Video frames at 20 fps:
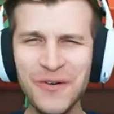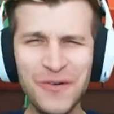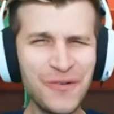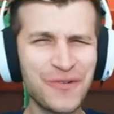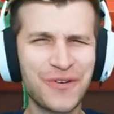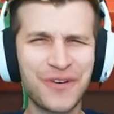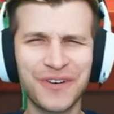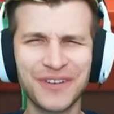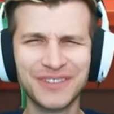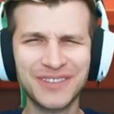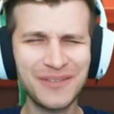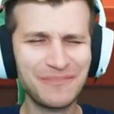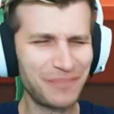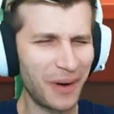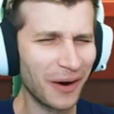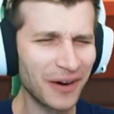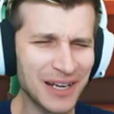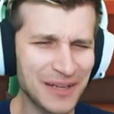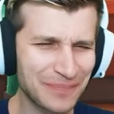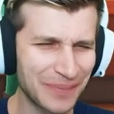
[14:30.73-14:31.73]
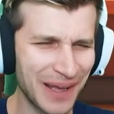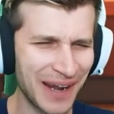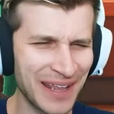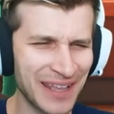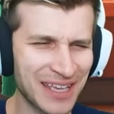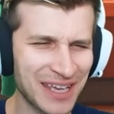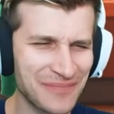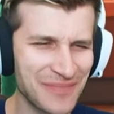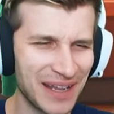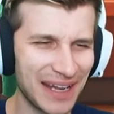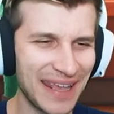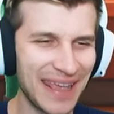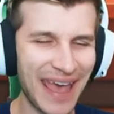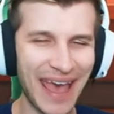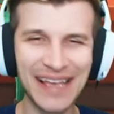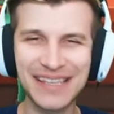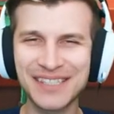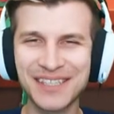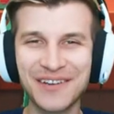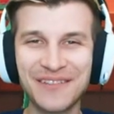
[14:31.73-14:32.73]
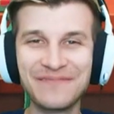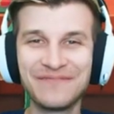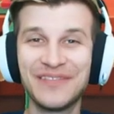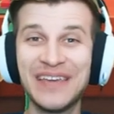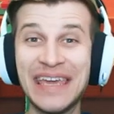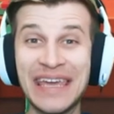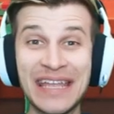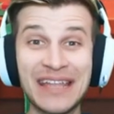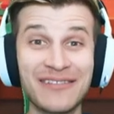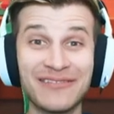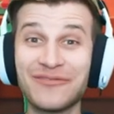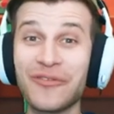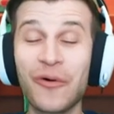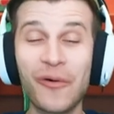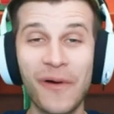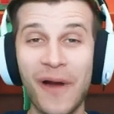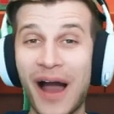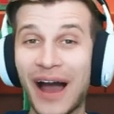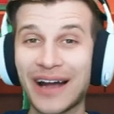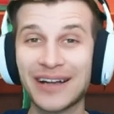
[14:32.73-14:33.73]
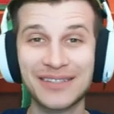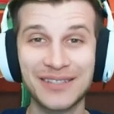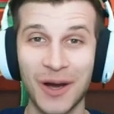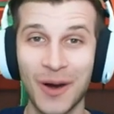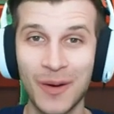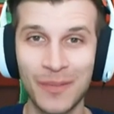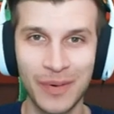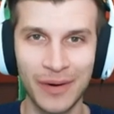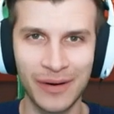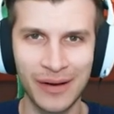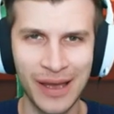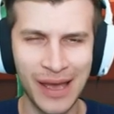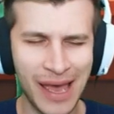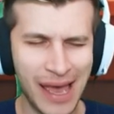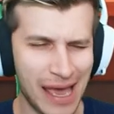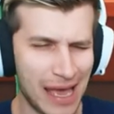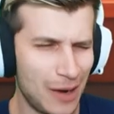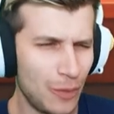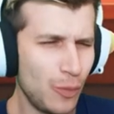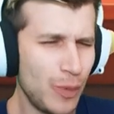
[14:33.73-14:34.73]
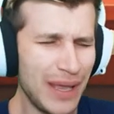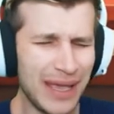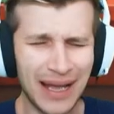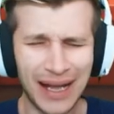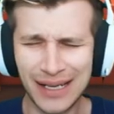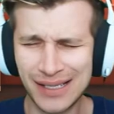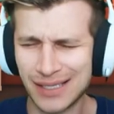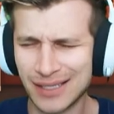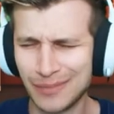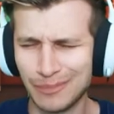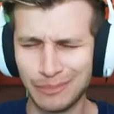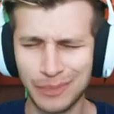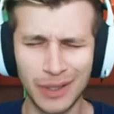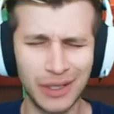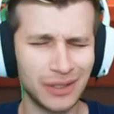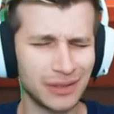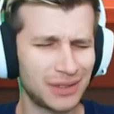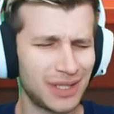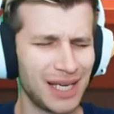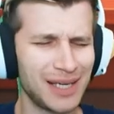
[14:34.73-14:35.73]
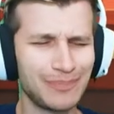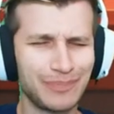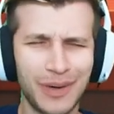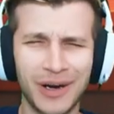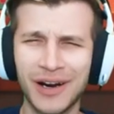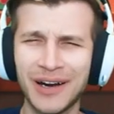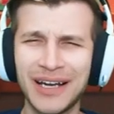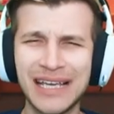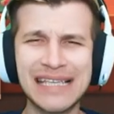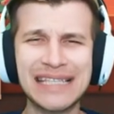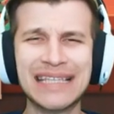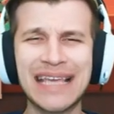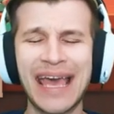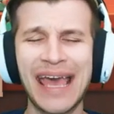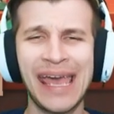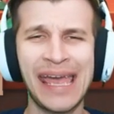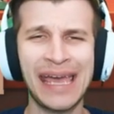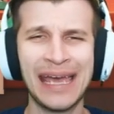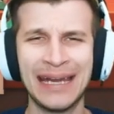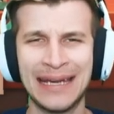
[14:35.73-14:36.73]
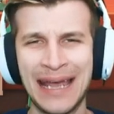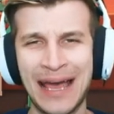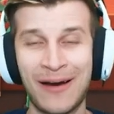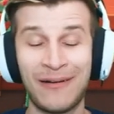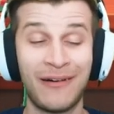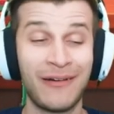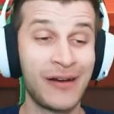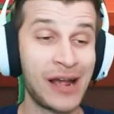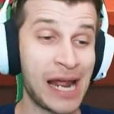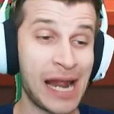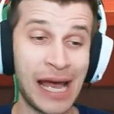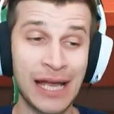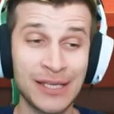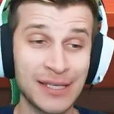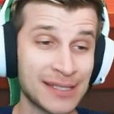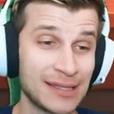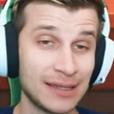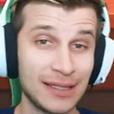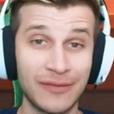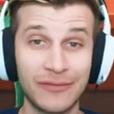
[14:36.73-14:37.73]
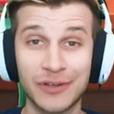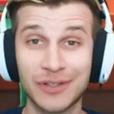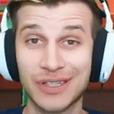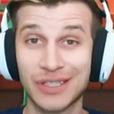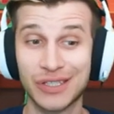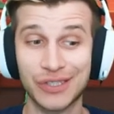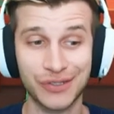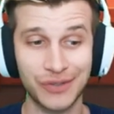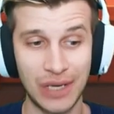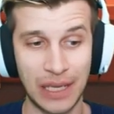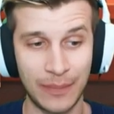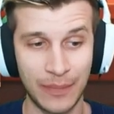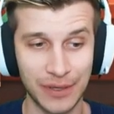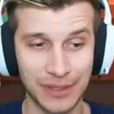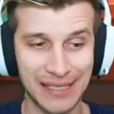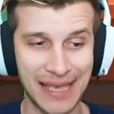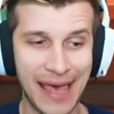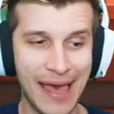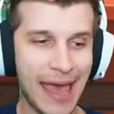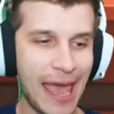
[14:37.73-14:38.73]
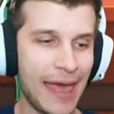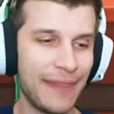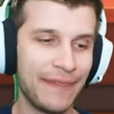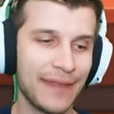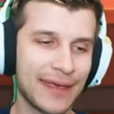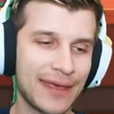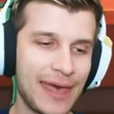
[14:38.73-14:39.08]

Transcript: Ooh, the party planning committee has convened for October, and we got some birthday parties to hand out, all right? I just delivered the streamers and the